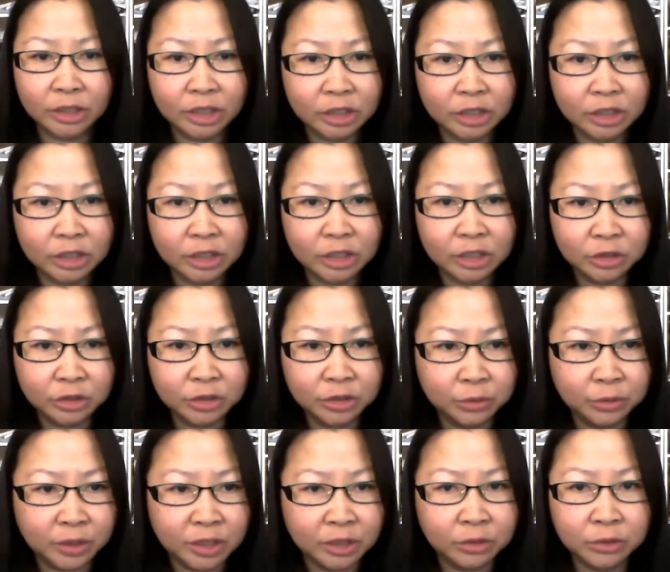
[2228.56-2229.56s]
What did you
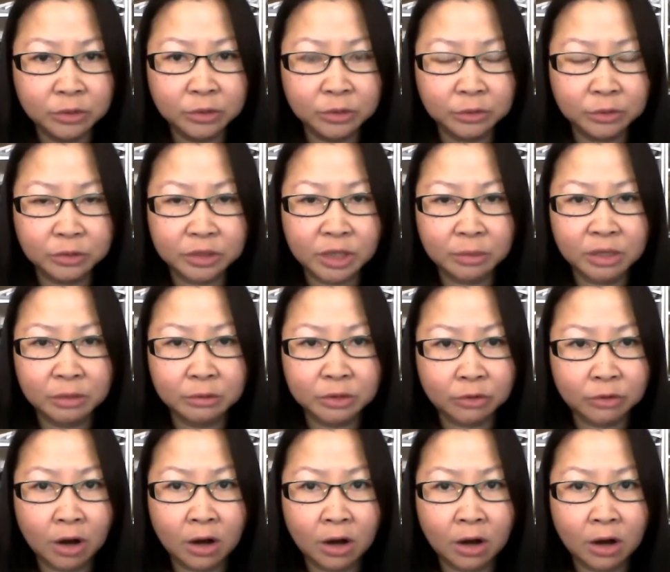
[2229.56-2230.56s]
do when you knew
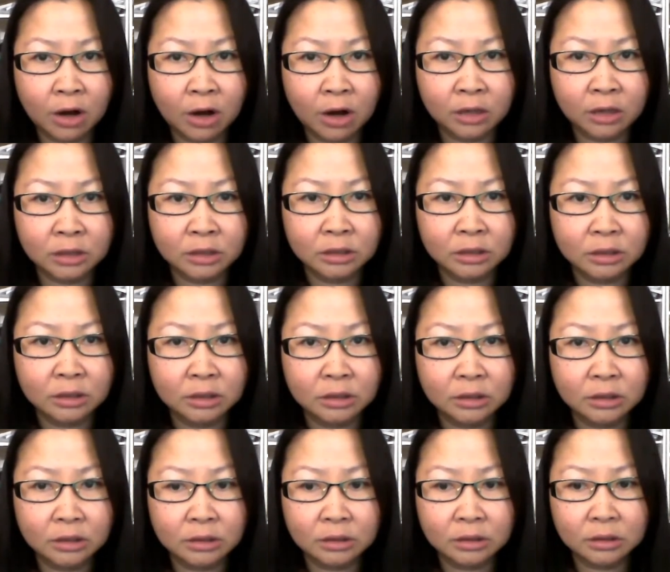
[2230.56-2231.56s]
something was wrong?
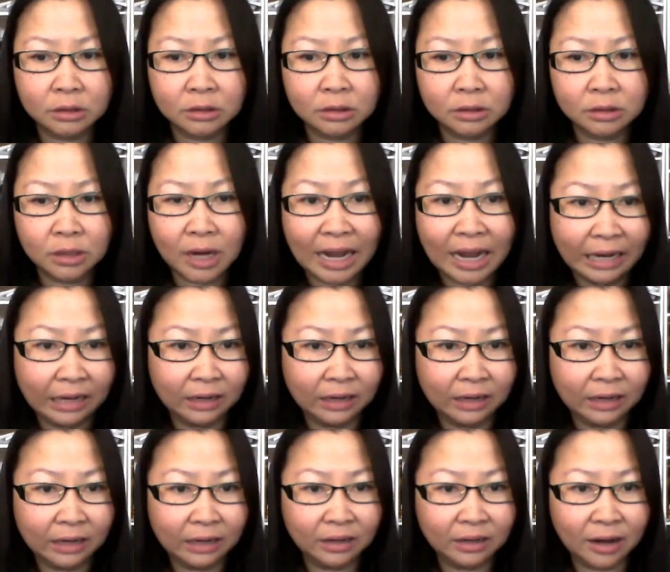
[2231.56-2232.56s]

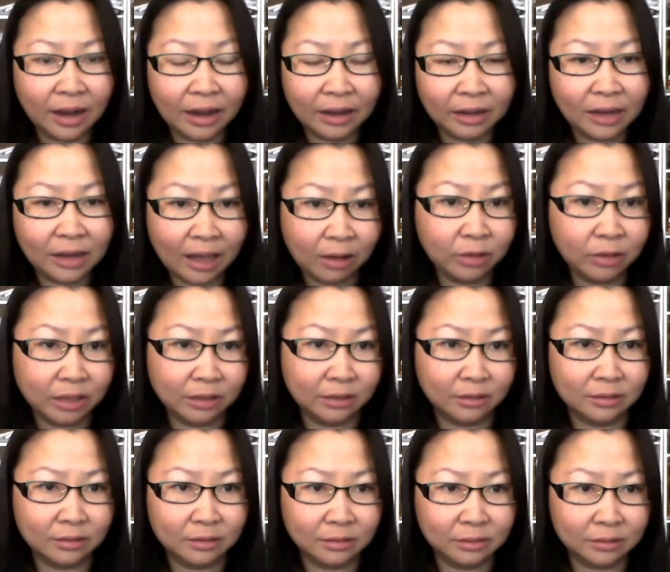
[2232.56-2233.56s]
I allowed
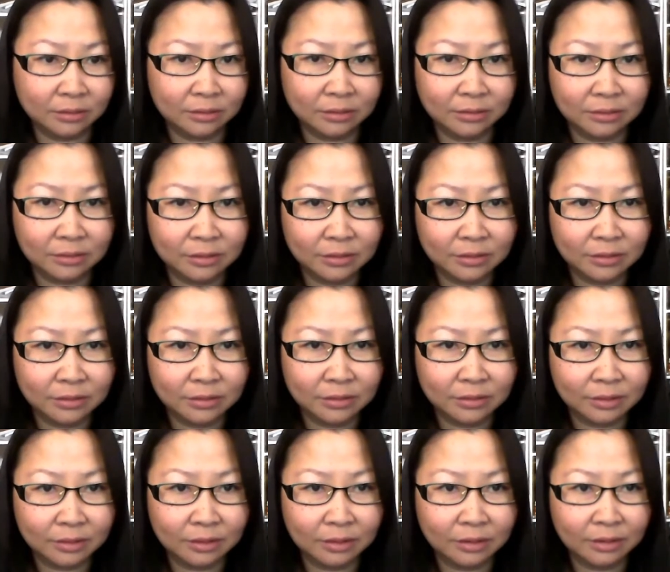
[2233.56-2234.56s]
it.
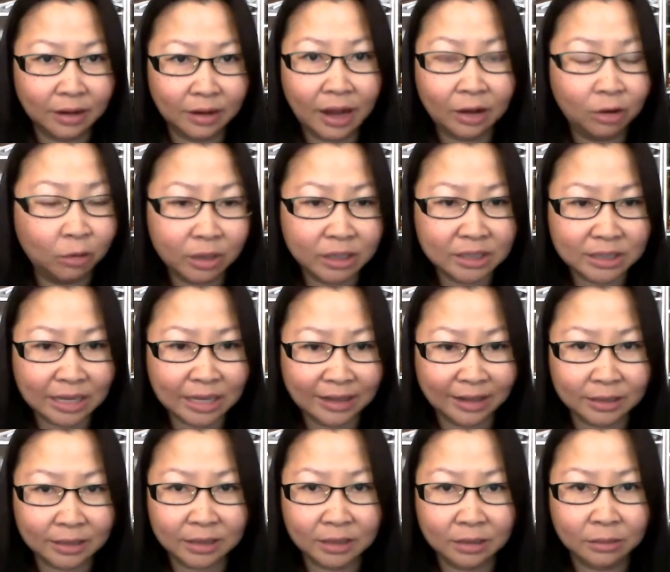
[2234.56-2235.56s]
I don't want to say
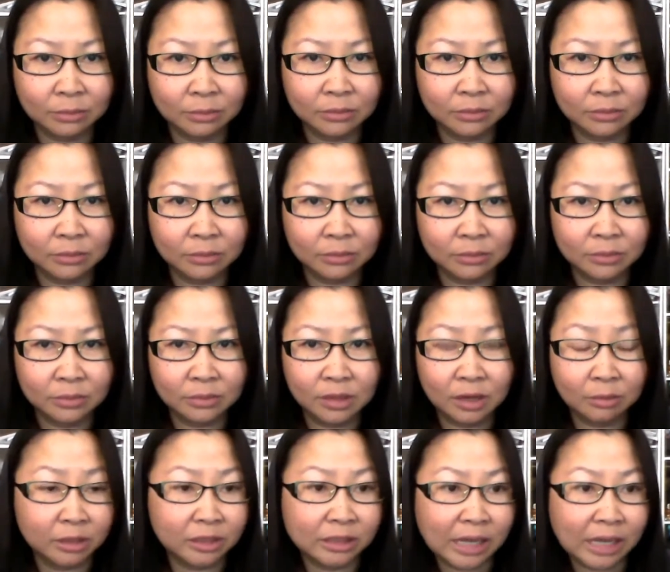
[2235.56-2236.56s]
that to him.
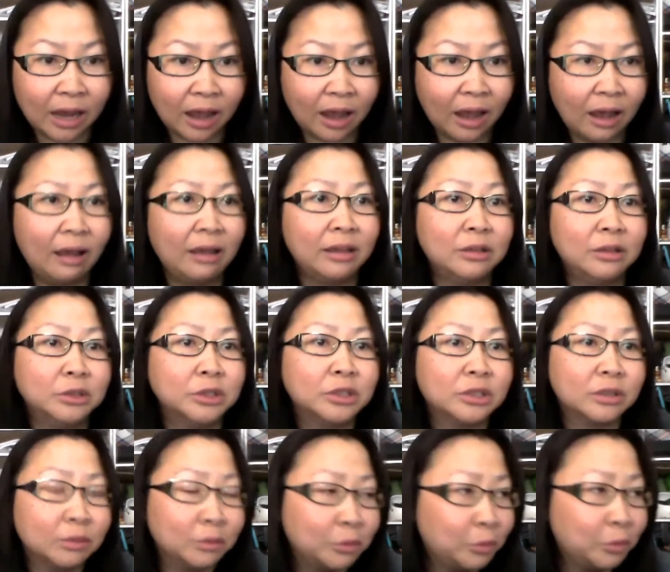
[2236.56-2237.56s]
I'm going to say I
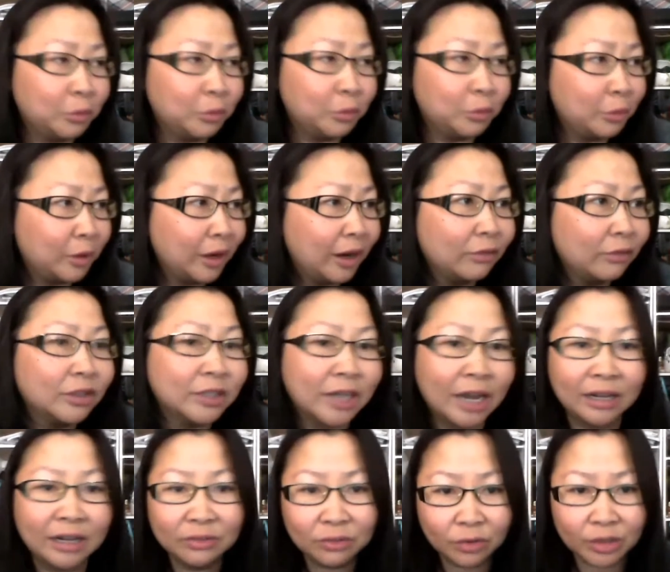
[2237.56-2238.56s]
used whatever
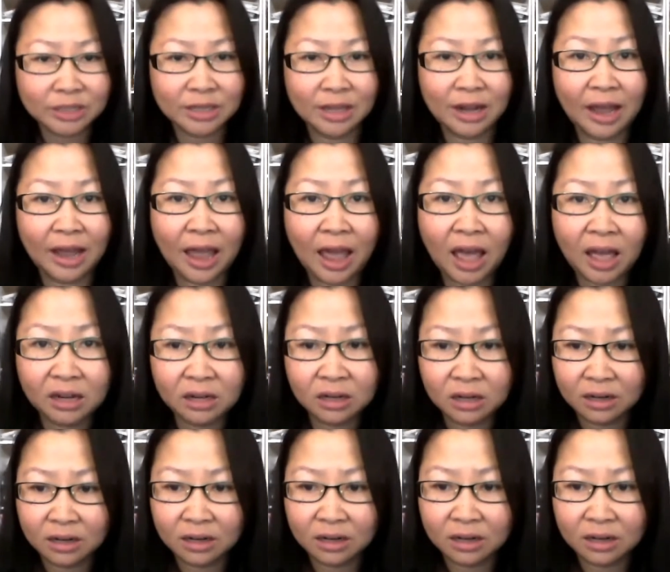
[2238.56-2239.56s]
tiny voice that I
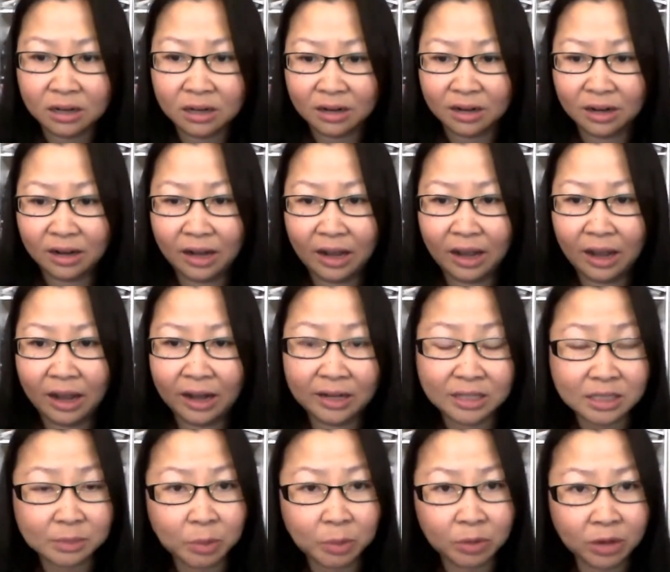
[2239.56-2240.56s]
had, and
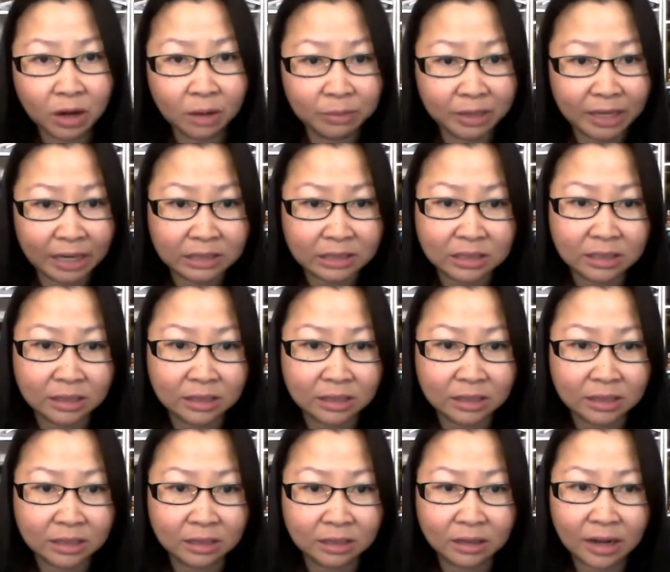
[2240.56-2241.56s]
I spoke up
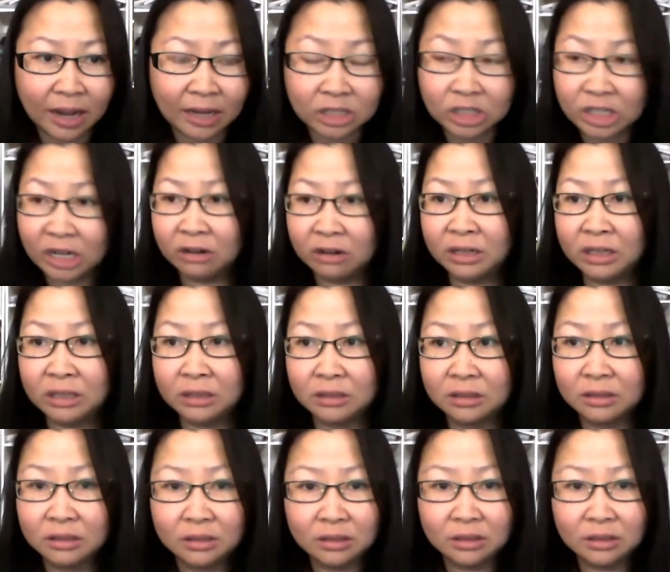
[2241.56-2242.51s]
against it. I shared it.